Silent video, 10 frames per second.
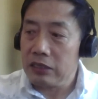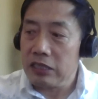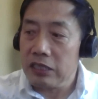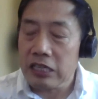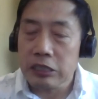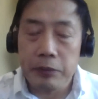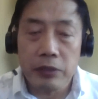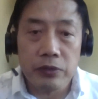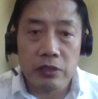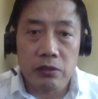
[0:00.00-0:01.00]

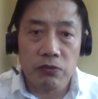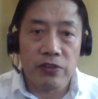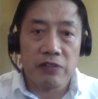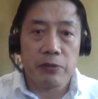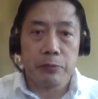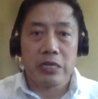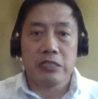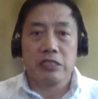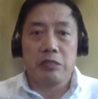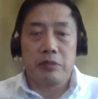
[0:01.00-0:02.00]
experience so far from our
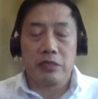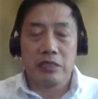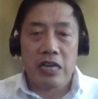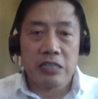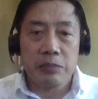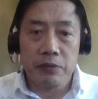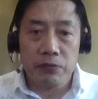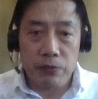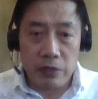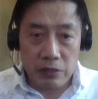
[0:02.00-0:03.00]
customers has been
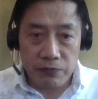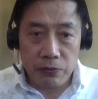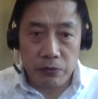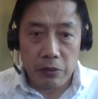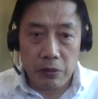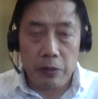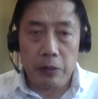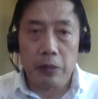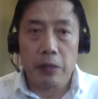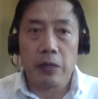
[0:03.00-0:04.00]
wonderful.
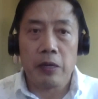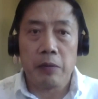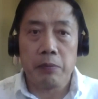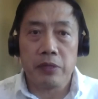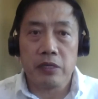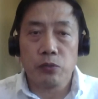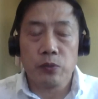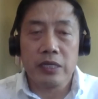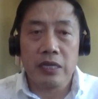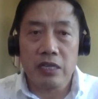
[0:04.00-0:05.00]
And because
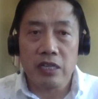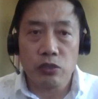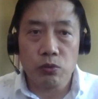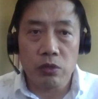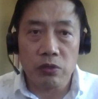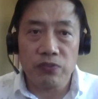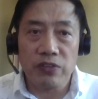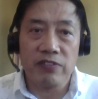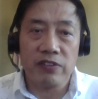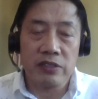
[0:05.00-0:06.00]
we can control the
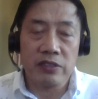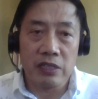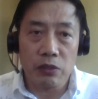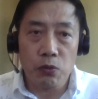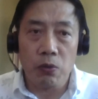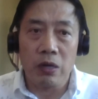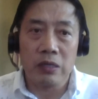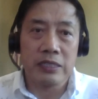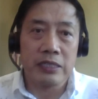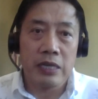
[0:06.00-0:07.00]
wavelengths and
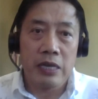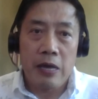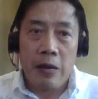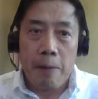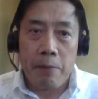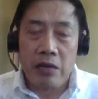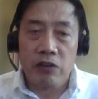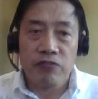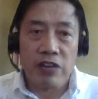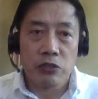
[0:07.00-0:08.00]
quality,
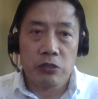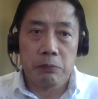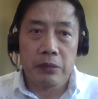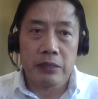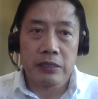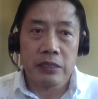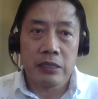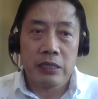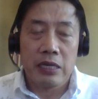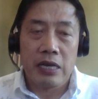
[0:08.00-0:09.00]
manufacturability,
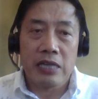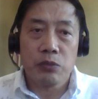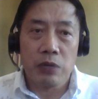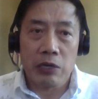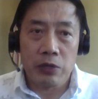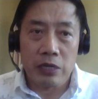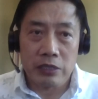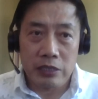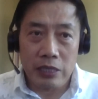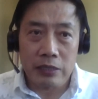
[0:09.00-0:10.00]
as well as
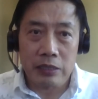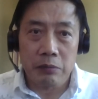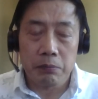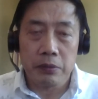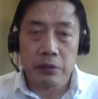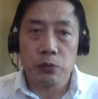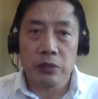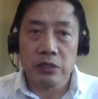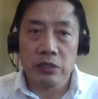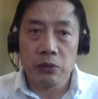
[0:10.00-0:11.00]
silicon, because we
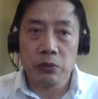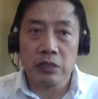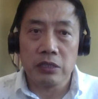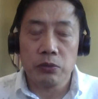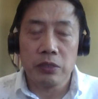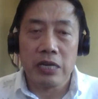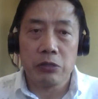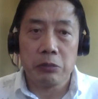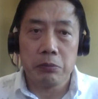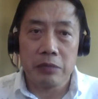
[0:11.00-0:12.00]
use the
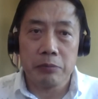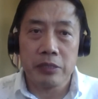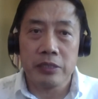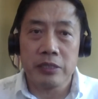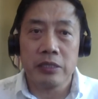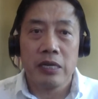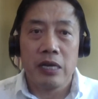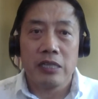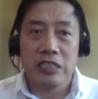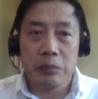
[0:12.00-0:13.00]
300 millimeter
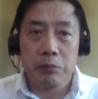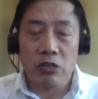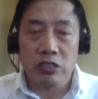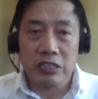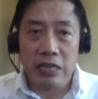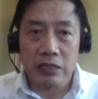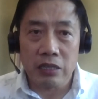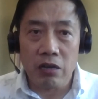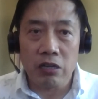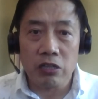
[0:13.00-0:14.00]
CMOS
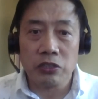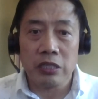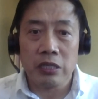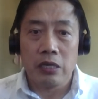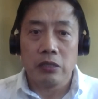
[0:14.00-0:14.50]
technology